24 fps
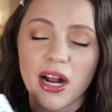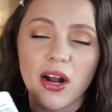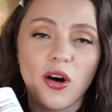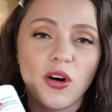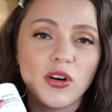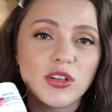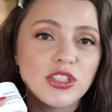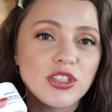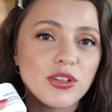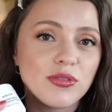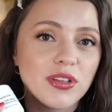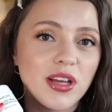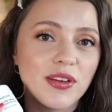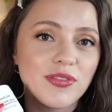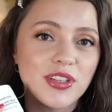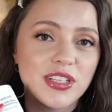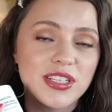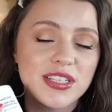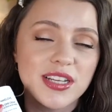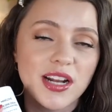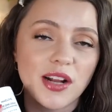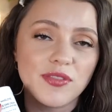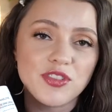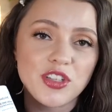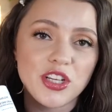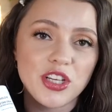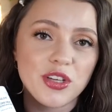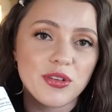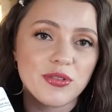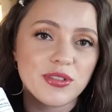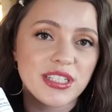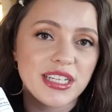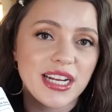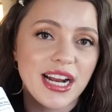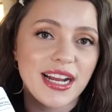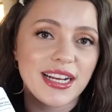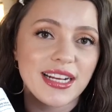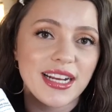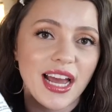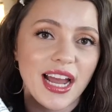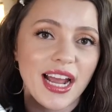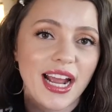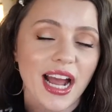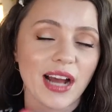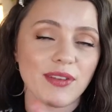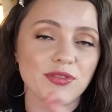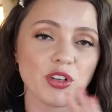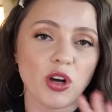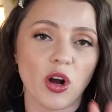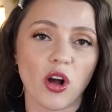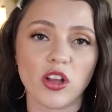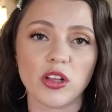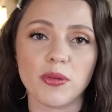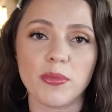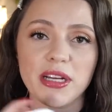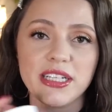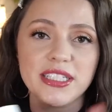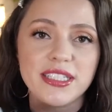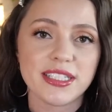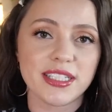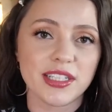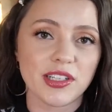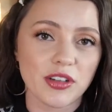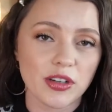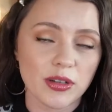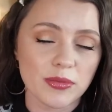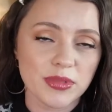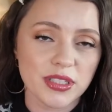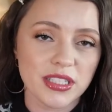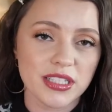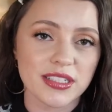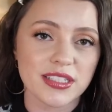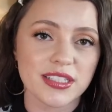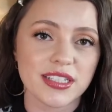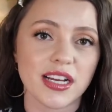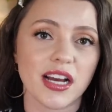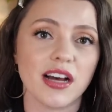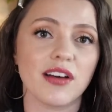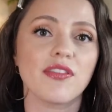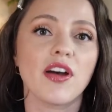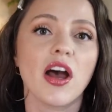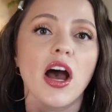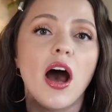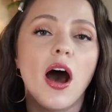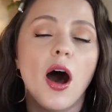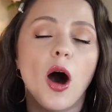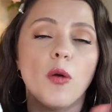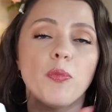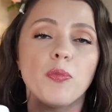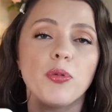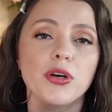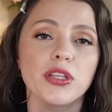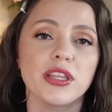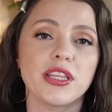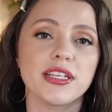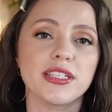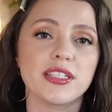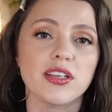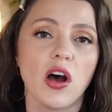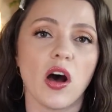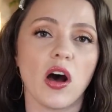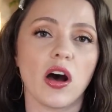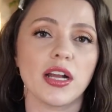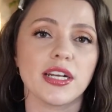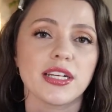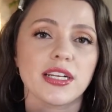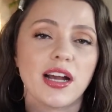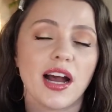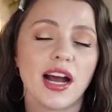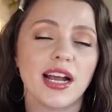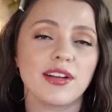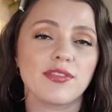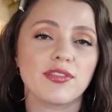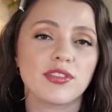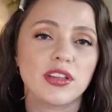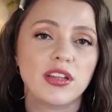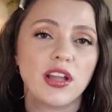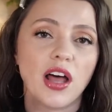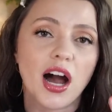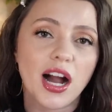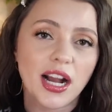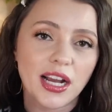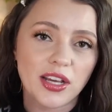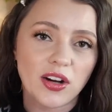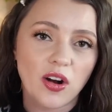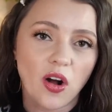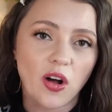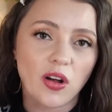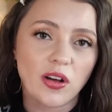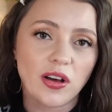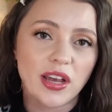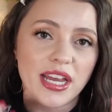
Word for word: I also love this enough to use it at night. After all of my serums and stuff, I'll put this on to kind of lock it all